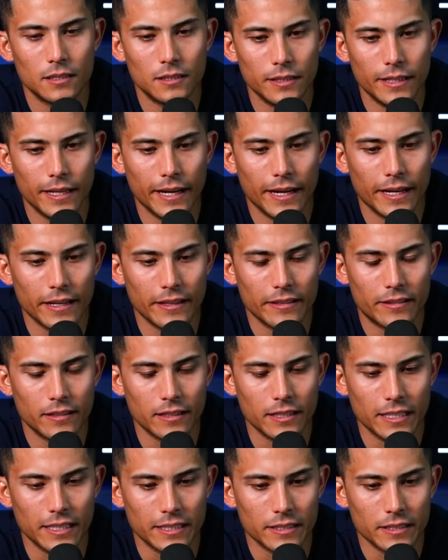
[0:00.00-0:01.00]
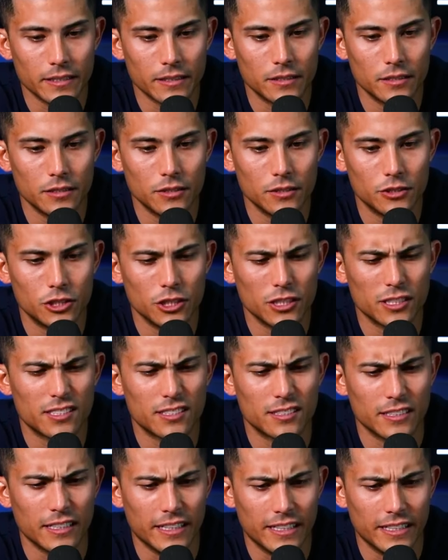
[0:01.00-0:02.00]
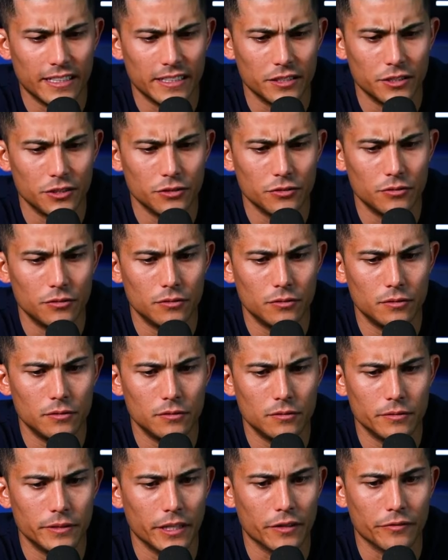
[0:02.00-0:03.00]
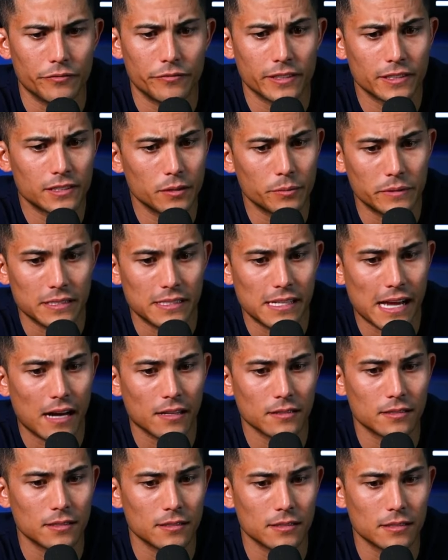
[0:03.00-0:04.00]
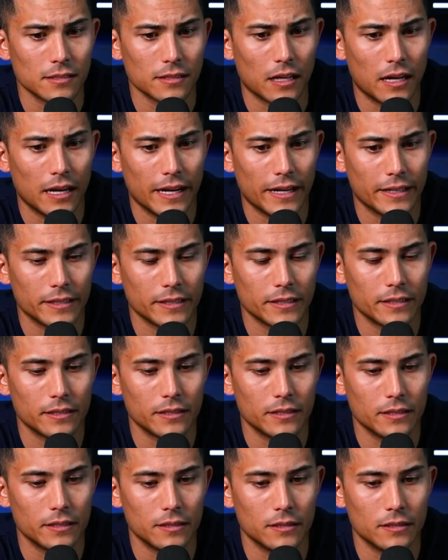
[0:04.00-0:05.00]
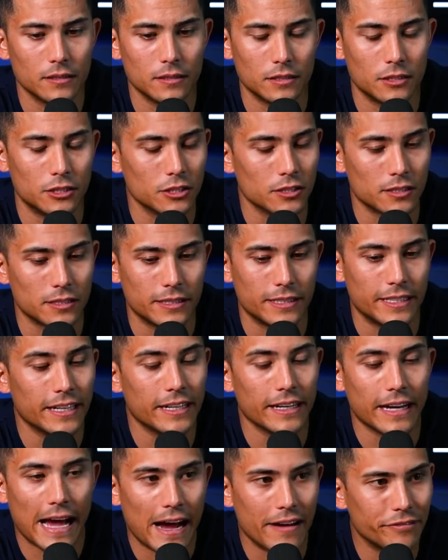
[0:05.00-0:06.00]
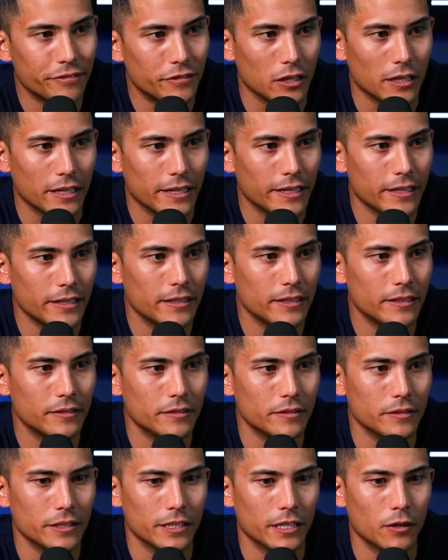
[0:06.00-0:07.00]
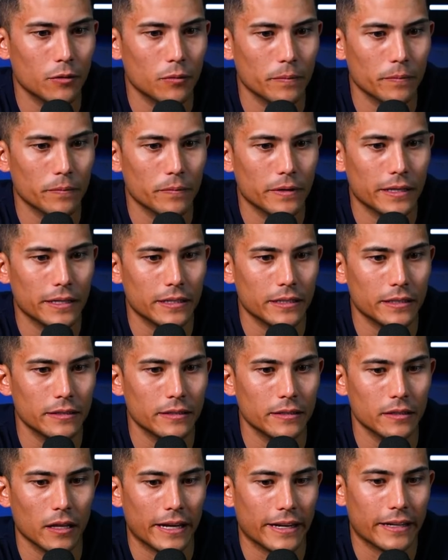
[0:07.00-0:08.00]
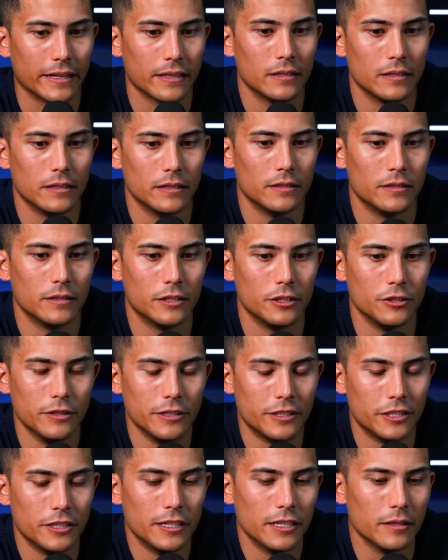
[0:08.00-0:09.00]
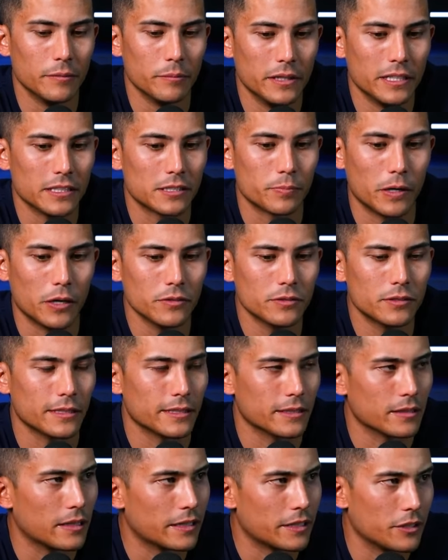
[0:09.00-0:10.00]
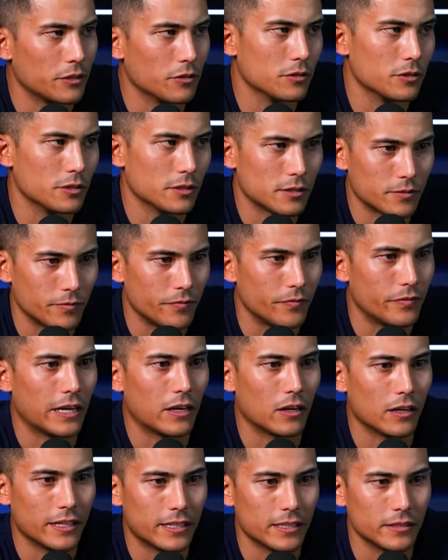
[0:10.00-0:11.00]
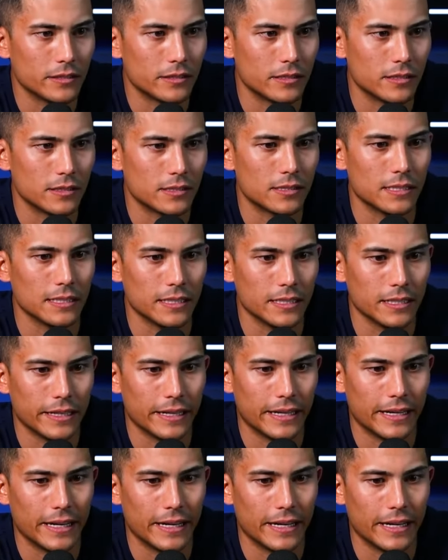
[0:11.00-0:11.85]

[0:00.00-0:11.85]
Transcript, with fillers: Yeah. And I think just seeing you, you know, fix up these houses and like just getting after it, hmm. you know, and like you you didn't miss posting. Like you were just very consistent mm-hmm.